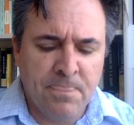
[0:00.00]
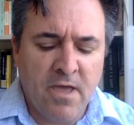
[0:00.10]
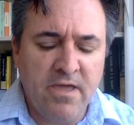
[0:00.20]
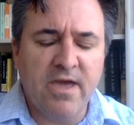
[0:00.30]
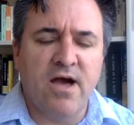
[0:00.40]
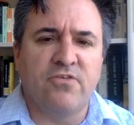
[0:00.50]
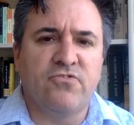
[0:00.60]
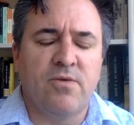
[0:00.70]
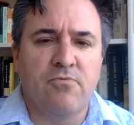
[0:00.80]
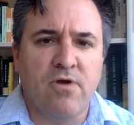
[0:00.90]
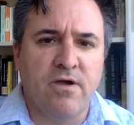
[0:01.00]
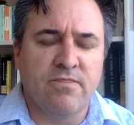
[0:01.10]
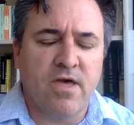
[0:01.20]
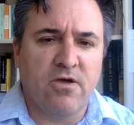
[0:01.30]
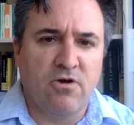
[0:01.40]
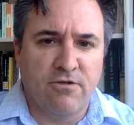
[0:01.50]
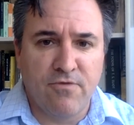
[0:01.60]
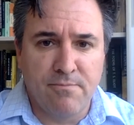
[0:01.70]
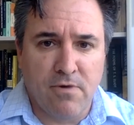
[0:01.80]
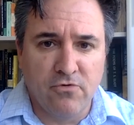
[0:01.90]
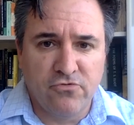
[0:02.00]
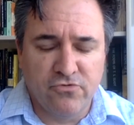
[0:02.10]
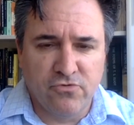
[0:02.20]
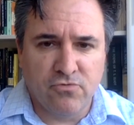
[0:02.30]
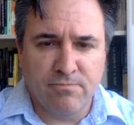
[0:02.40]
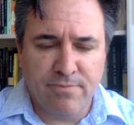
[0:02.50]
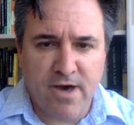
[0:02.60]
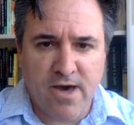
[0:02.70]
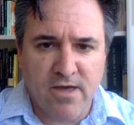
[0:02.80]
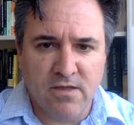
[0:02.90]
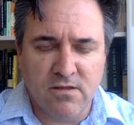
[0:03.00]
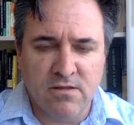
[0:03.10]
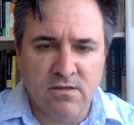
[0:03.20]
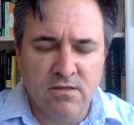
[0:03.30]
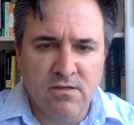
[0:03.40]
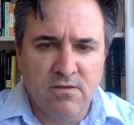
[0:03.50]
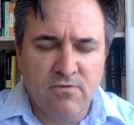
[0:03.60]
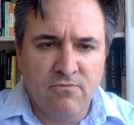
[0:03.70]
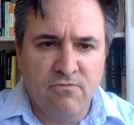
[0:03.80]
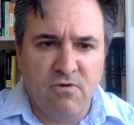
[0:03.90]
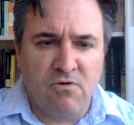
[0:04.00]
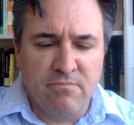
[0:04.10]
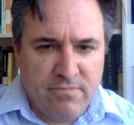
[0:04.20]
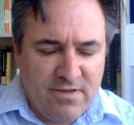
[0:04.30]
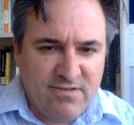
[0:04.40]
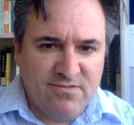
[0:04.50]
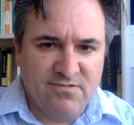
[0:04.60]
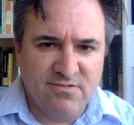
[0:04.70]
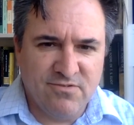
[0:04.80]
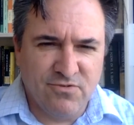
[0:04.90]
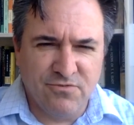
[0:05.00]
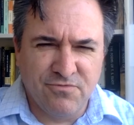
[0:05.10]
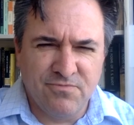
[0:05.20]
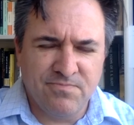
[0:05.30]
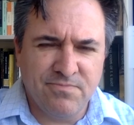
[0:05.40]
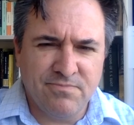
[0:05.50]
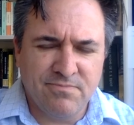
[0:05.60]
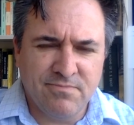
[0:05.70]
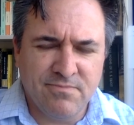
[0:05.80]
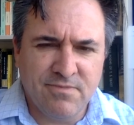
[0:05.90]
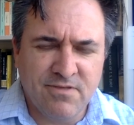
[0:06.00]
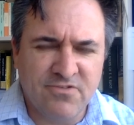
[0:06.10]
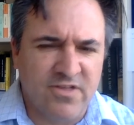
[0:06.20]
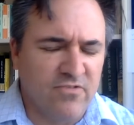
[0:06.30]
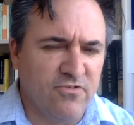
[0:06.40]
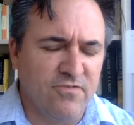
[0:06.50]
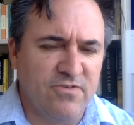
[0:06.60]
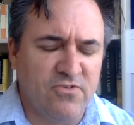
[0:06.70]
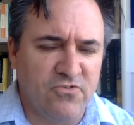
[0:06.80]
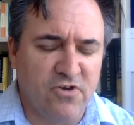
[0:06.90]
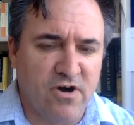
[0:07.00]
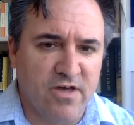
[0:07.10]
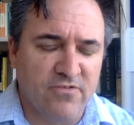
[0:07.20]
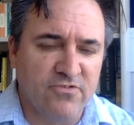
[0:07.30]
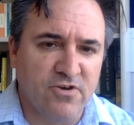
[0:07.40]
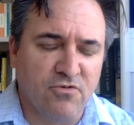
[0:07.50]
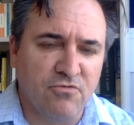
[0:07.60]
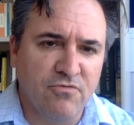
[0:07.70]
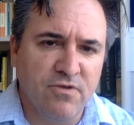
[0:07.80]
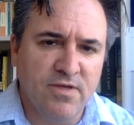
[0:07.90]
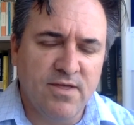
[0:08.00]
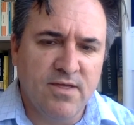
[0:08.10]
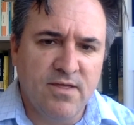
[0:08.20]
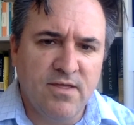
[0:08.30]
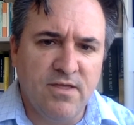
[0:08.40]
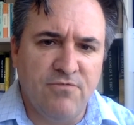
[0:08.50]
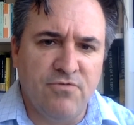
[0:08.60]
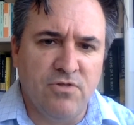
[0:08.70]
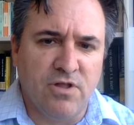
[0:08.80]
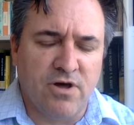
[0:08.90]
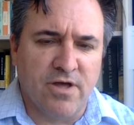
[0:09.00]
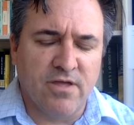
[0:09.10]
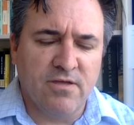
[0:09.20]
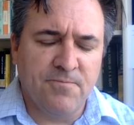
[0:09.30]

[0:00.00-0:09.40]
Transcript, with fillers: he can't separate that kind of emotional pain from his sort of sense of his entire self, if you like.